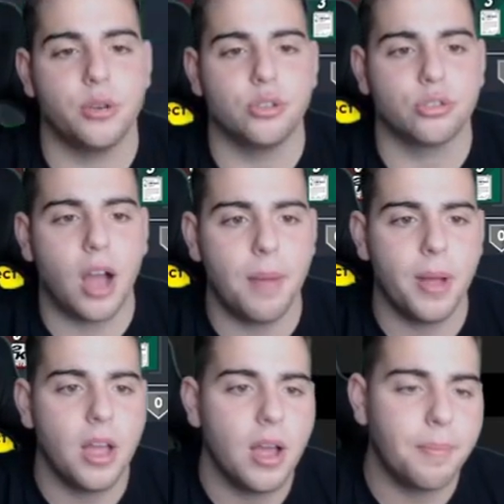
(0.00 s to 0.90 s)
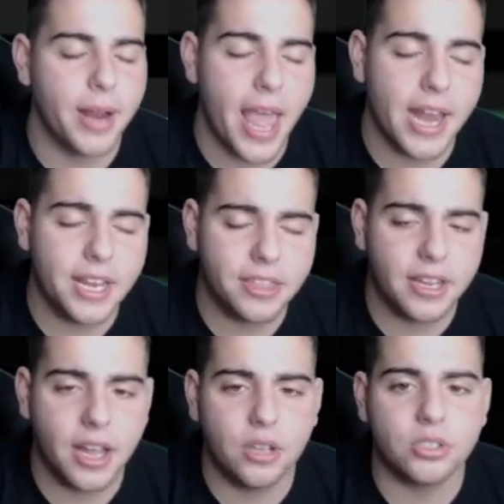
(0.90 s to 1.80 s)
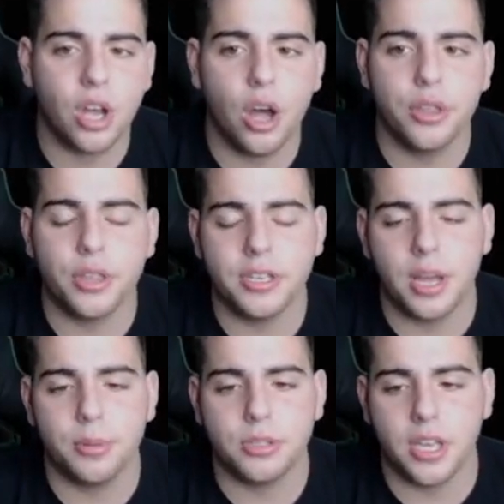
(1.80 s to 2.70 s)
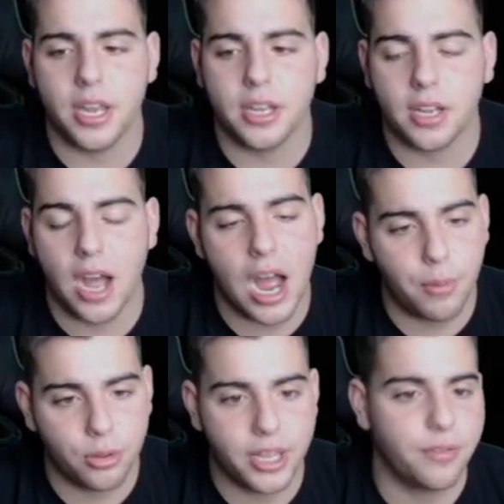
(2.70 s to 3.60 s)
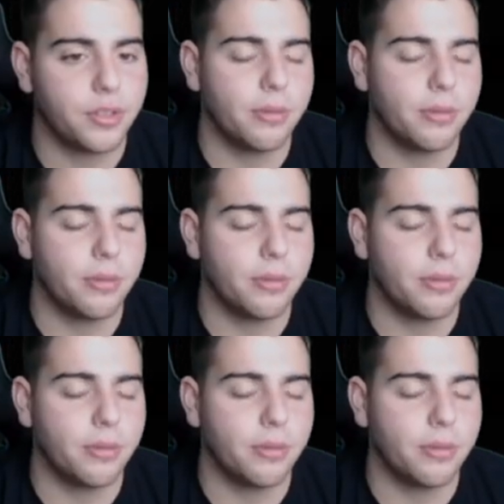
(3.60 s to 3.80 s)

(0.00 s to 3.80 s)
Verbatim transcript: to drop. But anything else other than double take, I will definitely